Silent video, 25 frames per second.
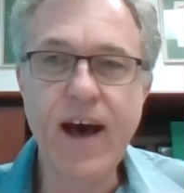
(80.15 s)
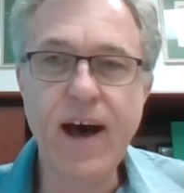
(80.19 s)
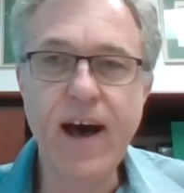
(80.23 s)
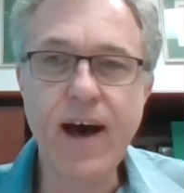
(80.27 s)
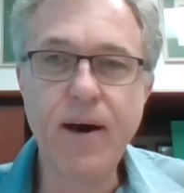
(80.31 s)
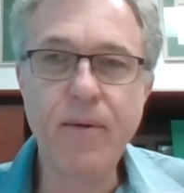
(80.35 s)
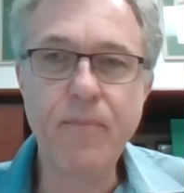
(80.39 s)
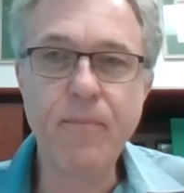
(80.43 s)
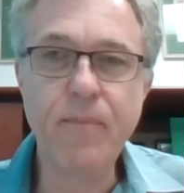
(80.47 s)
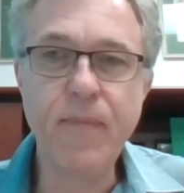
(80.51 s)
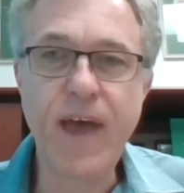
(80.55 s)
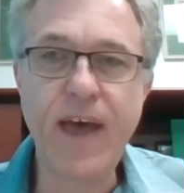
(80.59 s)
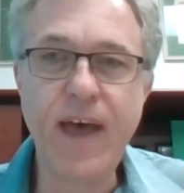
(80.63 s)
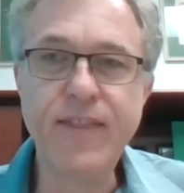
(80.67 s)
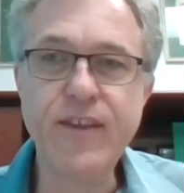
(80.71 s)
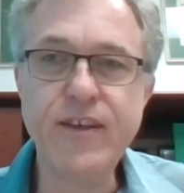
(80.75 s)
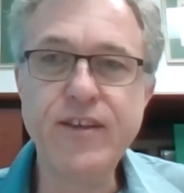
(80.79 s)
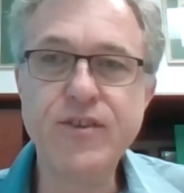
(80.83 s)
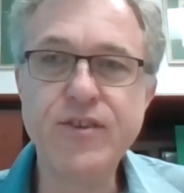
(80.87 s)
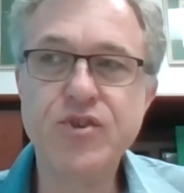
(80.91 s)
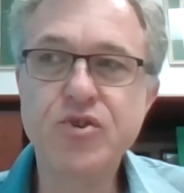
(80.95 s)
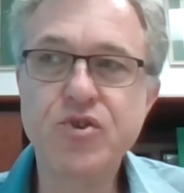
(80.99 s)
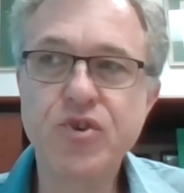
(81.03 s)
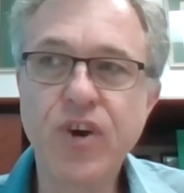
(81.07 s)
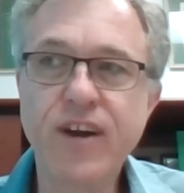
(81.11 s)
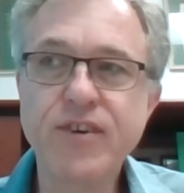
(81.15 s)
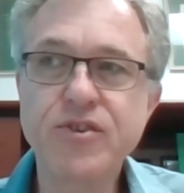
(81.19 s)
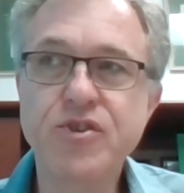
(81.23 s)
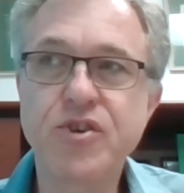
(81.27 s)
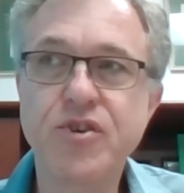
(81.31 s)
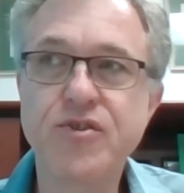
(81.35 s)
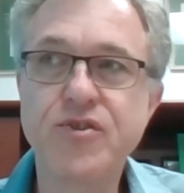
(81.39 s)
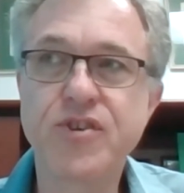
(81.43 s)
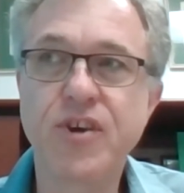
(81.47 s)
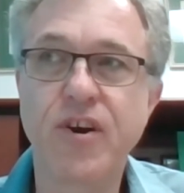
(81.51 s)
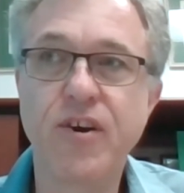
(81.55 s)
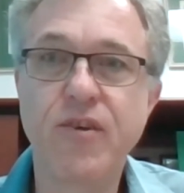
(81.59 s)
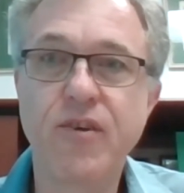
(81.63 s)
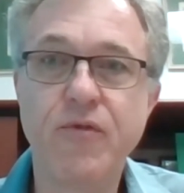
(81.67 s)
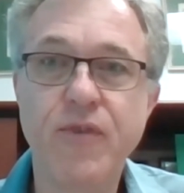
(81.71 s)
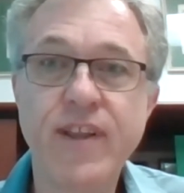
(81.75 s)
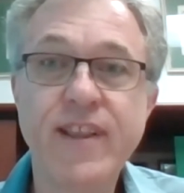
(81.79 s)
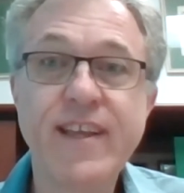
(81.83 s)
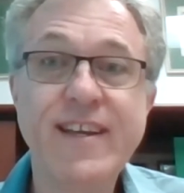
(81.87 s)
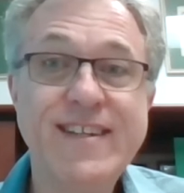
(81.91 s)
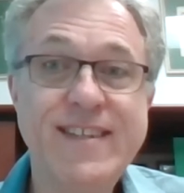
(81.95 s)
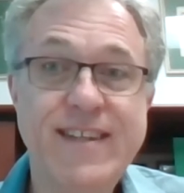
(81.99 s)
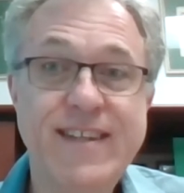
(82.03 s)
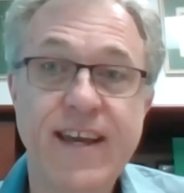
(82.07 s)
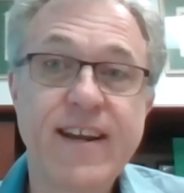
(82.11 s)
And these structures are
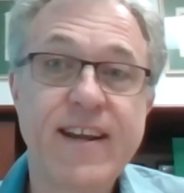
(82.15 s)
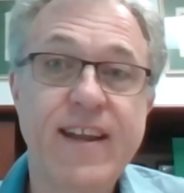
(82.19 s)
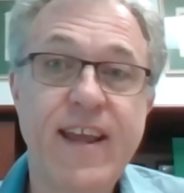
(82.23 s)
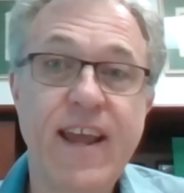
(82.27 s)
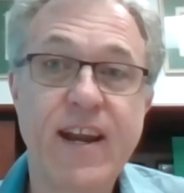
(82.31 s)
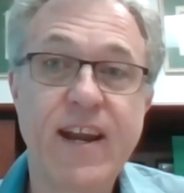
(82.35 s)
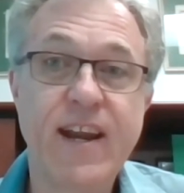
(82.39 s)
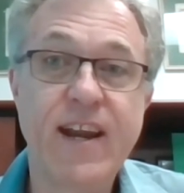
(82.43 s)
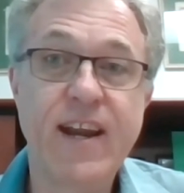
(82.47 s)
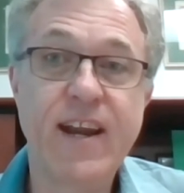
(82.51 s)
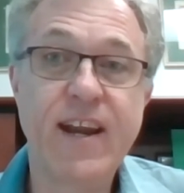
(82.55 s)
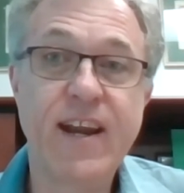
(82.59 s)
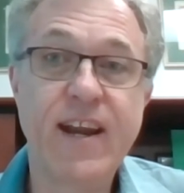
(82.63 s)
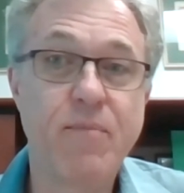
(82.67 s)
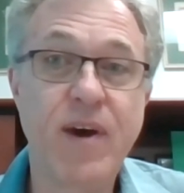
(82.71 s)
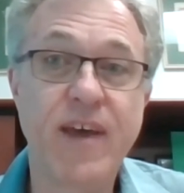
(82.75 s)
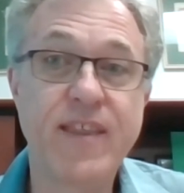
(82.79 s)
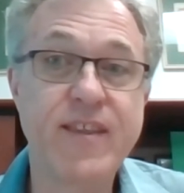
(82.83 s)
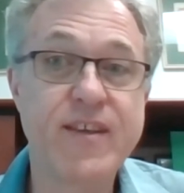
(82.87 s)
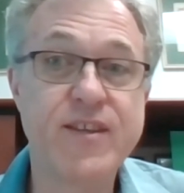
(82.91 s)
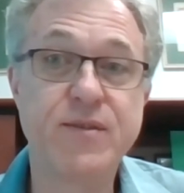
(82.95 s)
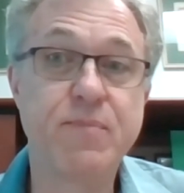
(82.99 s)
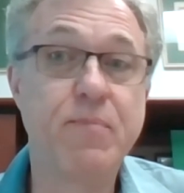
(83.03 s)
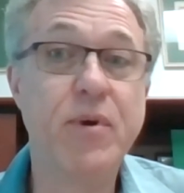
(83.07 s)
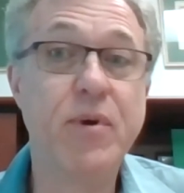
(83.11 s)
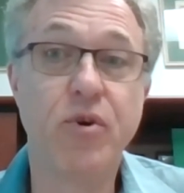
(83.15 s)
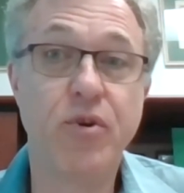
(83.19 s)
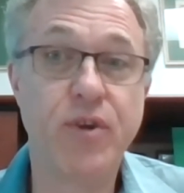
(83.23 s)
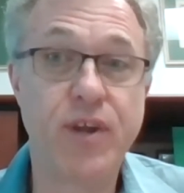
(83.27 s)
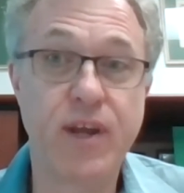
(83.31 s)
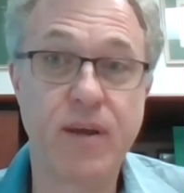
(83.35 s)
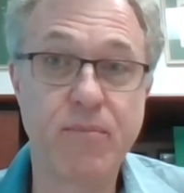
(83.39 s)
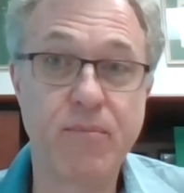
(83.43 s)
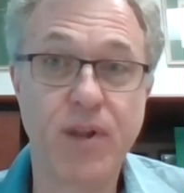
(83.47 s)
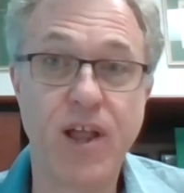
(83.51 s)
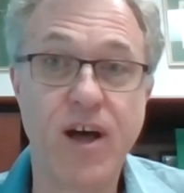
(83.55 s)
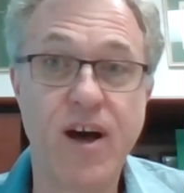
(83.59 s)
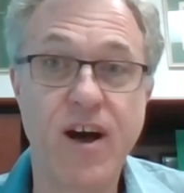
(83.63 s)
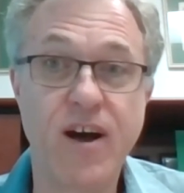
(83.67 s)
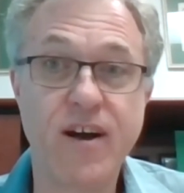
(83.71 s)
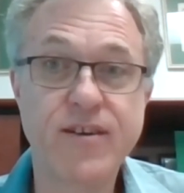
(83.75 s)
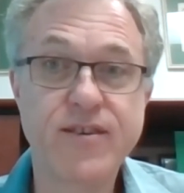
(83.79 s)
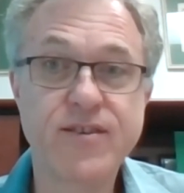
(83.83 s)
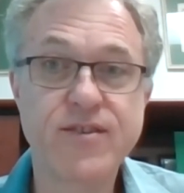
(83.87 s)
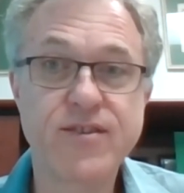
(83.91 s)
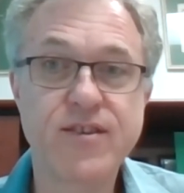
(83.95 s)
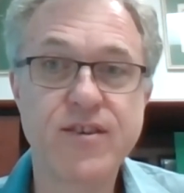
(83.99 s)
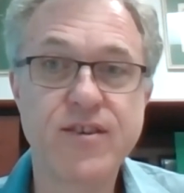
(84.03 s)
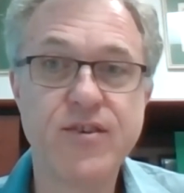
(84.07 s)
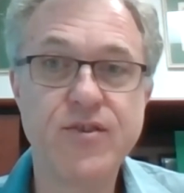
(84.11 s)
really dictated by these building
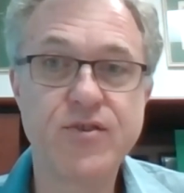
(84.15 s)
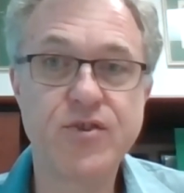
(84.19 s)
blocks.